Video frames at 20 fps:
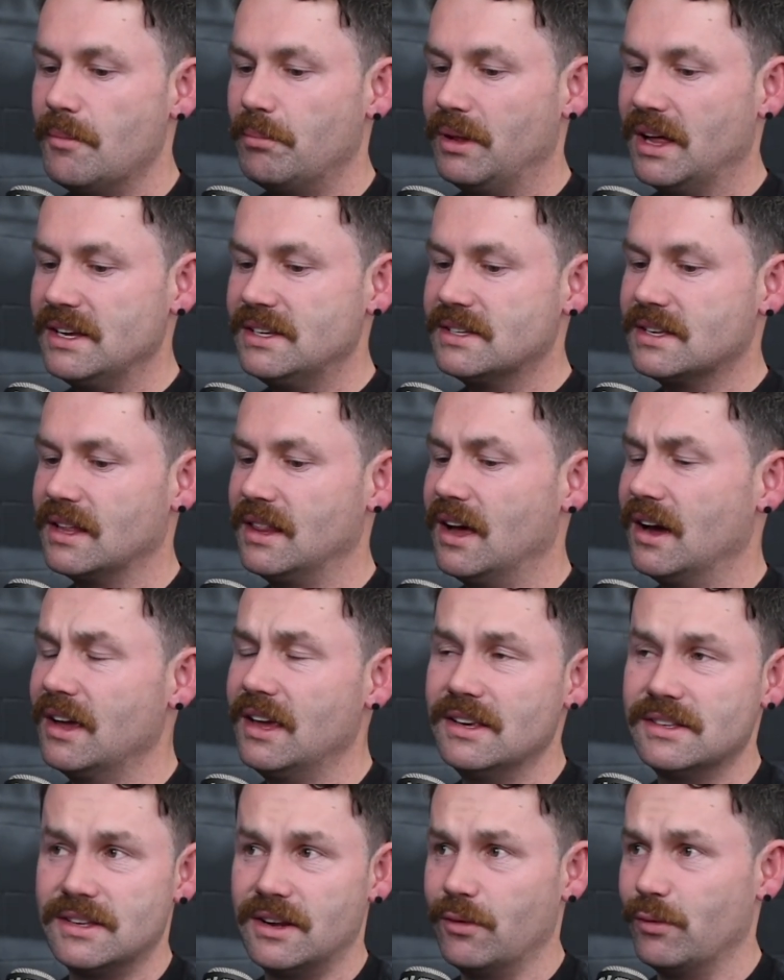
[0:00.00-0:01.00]
Blaze
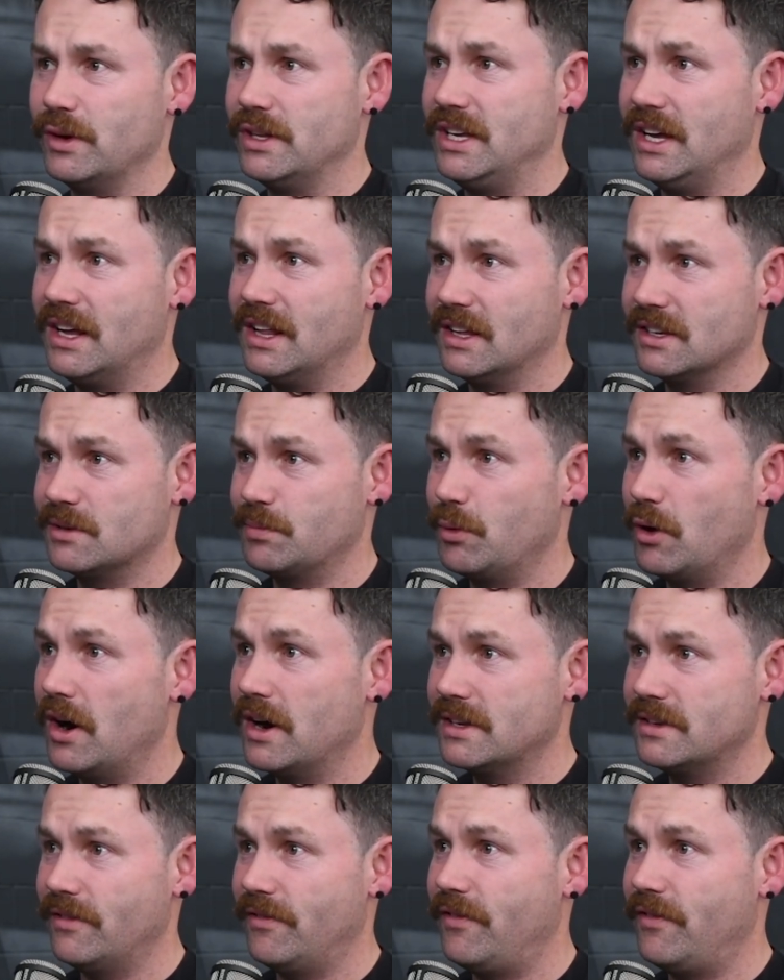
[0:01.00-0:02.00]
Talangi is at a ridiculous price of